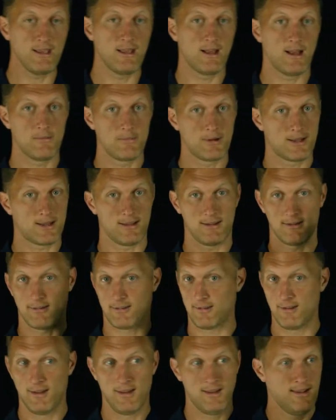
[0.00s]
uh,
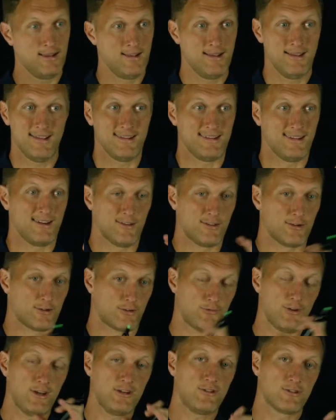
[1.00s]
because you know there's
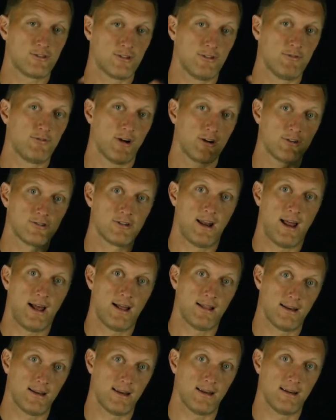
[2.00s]
features and
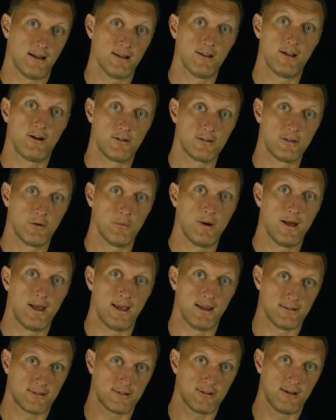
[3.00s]
functionality along the
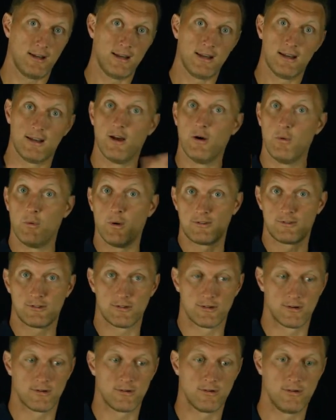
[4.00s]
way, and so you need to know what
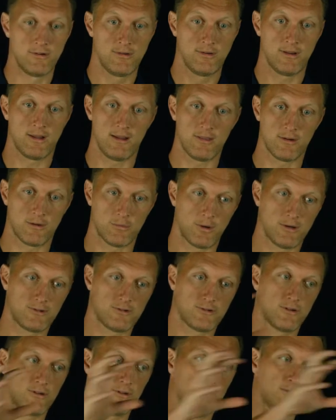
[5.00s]
you're either
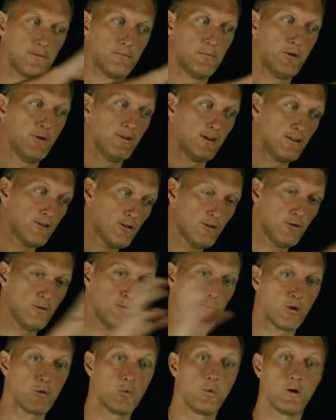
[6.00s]
what you're moving
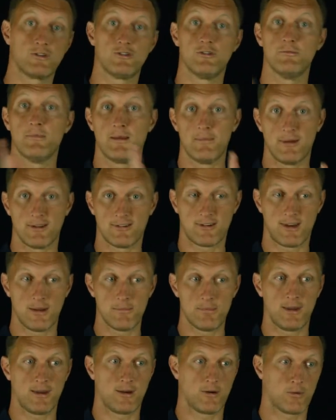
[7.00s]
to or what you may be
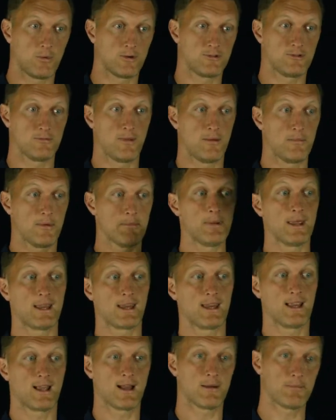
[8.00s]
skipping or what you may be
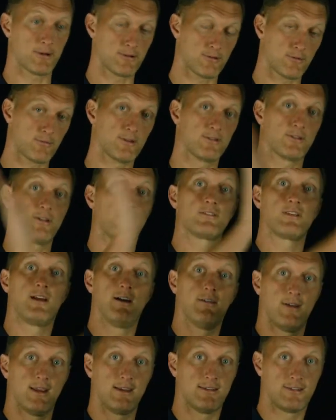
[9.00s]
picking up as a result
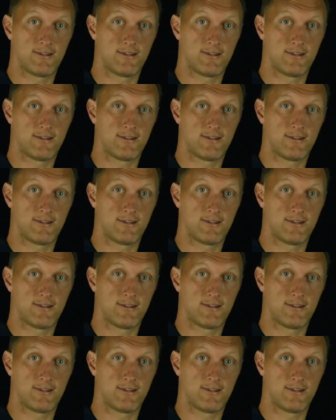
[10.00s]
of a